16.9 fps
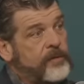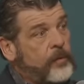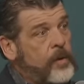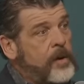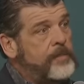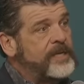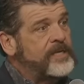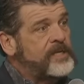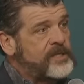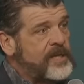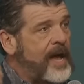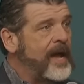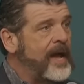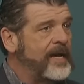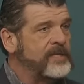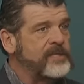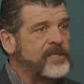there will be
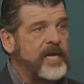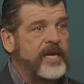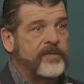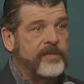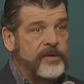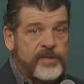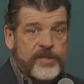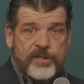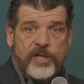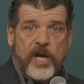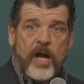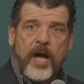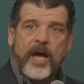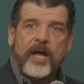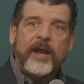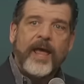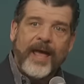signs in the
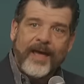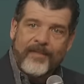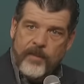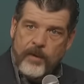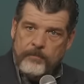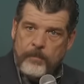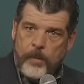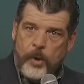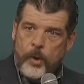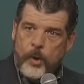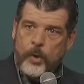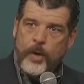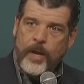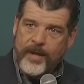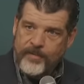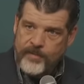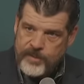sun and the
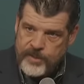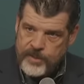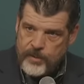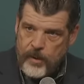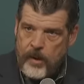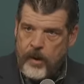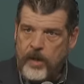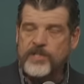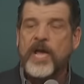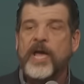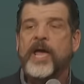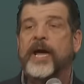moon and the stars